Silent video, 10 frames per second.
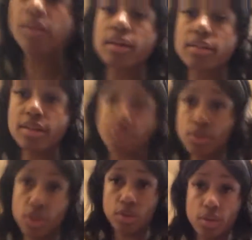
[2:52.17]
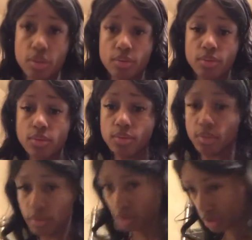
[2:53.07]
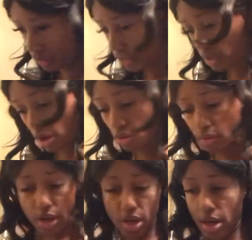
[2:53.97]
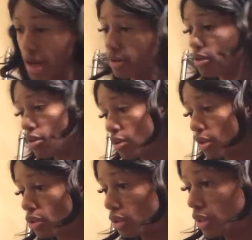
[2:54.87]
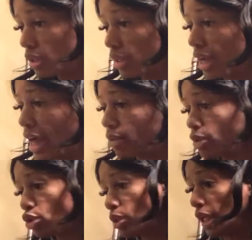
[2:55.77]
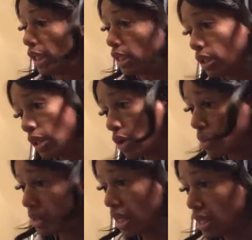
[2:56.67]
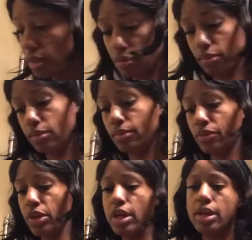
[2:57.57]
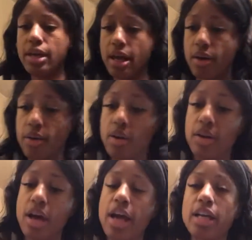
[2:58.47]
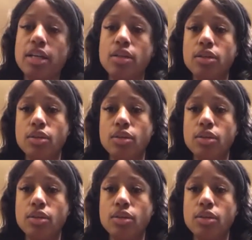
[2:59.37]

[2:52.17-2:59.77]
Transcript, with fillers: because that's what you do. Because if you don't, how do you know that you're getting the calories you need? You know what I'm saying? Now, I can either